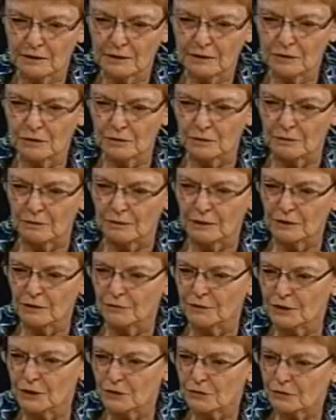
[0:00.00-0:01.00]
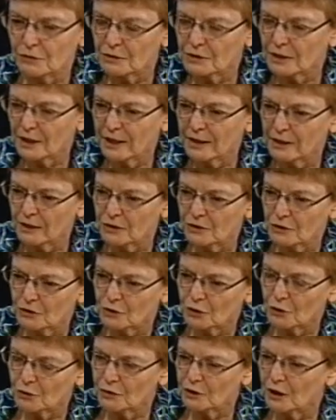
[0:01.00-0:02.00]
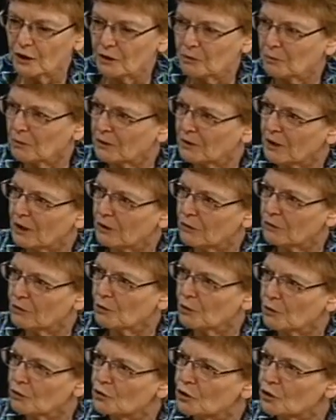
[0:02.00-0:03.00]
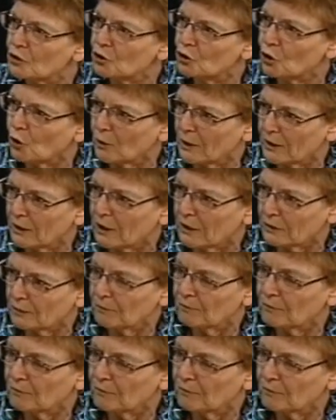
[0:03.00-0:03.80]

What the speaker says: do individual societies associate with that, or do you just join that?